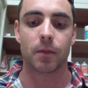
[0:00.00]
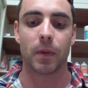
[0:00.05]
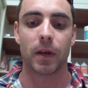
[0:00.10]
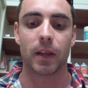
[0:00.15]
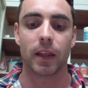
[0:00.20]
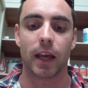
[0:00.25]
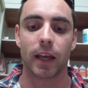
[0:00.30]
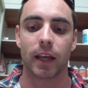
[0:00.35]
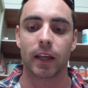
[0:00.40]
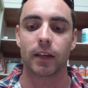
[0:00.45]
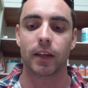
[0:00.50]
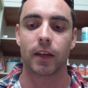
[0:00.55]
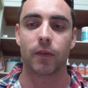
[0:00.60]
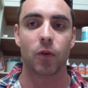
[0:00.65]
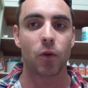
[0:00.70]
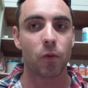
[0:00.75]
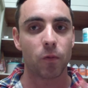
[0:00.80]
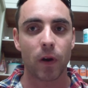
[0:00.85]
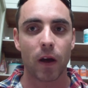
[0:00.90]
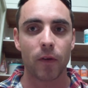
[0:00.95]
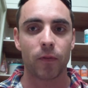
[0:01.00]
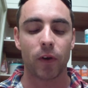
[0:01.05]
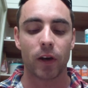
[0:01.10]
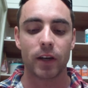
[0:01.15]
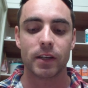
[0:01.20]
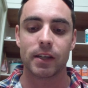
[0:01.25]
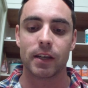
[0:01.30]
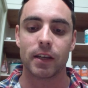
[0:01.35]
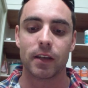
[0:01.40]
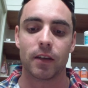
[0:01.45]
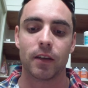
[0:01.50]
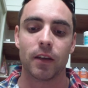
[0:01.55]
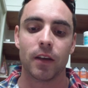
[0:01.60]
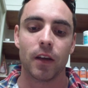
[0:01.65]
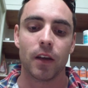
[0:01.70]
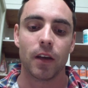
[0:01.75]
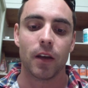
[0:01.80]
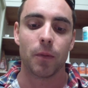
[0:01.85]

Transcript: I mean, they can give you a rough idea,